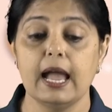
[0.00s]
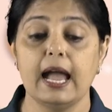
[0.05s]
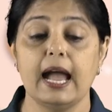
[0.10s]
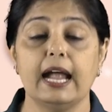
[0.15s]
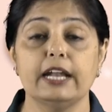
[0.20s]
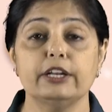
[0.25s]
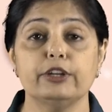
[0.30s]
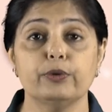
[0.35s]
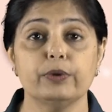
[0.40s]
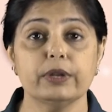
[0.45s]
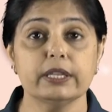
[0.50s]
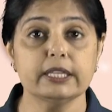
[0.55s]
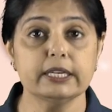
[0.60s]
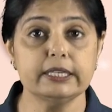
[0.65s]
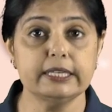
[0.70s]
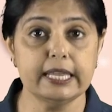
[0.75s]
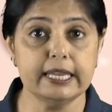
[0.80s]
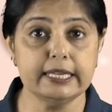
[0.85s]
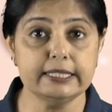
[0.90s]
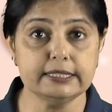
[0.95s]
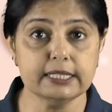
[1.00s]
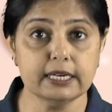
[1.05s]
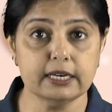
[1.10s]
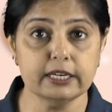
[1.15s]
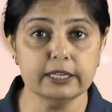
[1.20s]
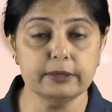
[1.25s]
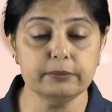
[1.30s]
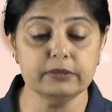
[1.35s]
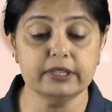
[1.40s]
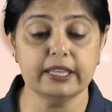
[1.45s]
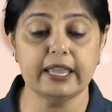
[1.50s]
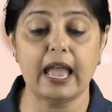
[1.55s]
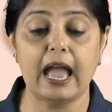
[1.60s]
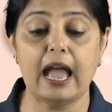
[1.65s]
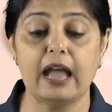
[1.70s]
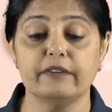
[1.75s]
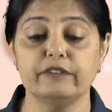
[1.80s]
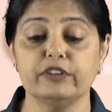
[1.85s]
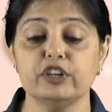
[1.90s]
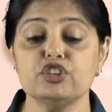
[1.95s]
and during the daytime the
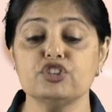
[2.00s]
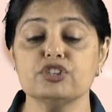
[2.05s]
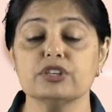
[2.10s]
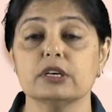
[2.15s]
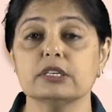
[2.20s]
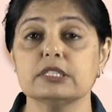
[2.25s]
average